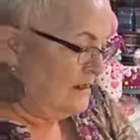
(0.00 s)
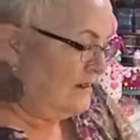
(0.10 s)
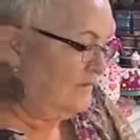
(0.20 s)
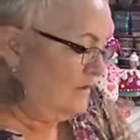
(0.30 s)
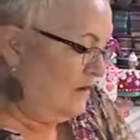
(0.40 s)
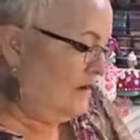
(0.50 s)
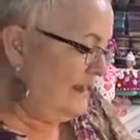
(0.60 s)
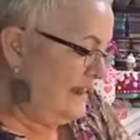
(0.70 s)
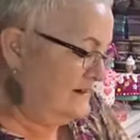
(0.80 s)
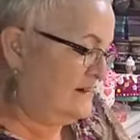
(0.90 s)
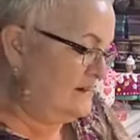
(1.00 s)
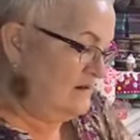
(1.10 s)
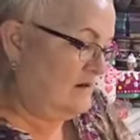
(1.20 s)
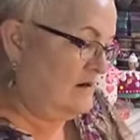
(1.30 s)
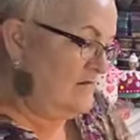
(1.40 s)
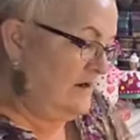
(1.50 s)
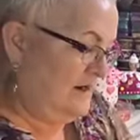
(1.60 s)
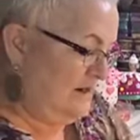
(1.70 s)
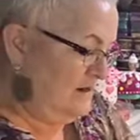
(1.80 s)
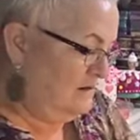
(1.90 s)
Have you all had dinner
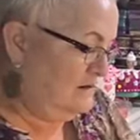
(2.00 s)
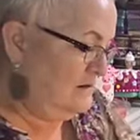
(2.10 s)
already?